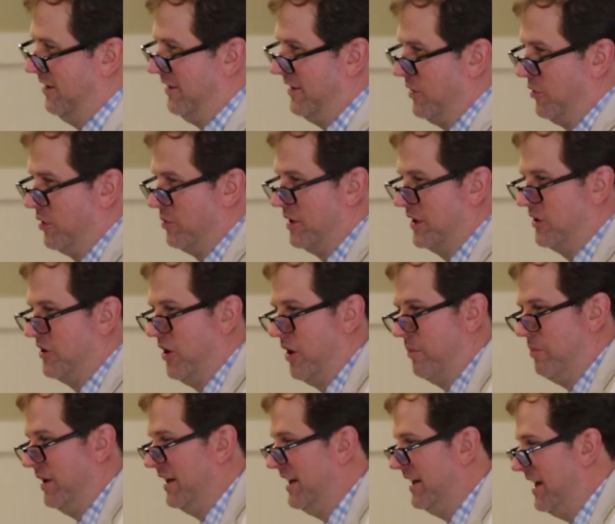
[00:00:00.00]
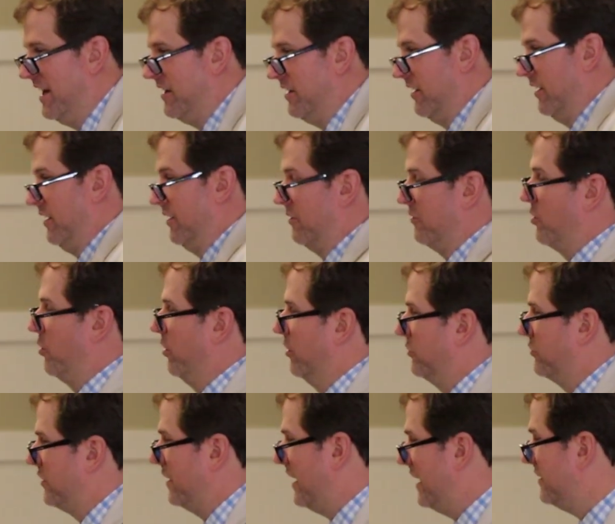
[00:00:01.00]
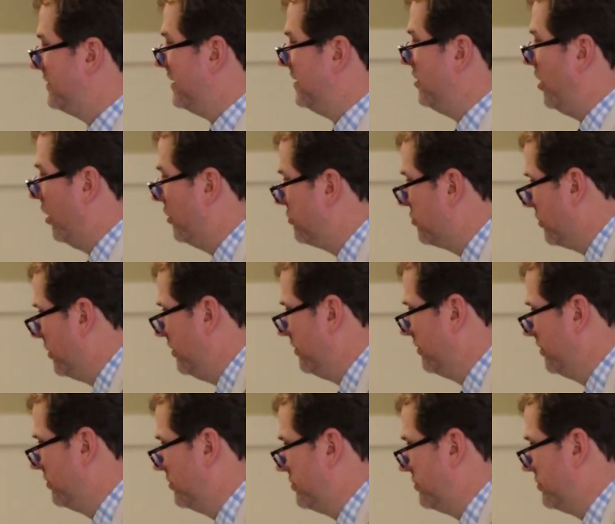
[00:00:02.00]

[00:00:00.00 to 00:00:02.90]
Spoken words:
That would have been good. But he didn't. And of course, in 1800,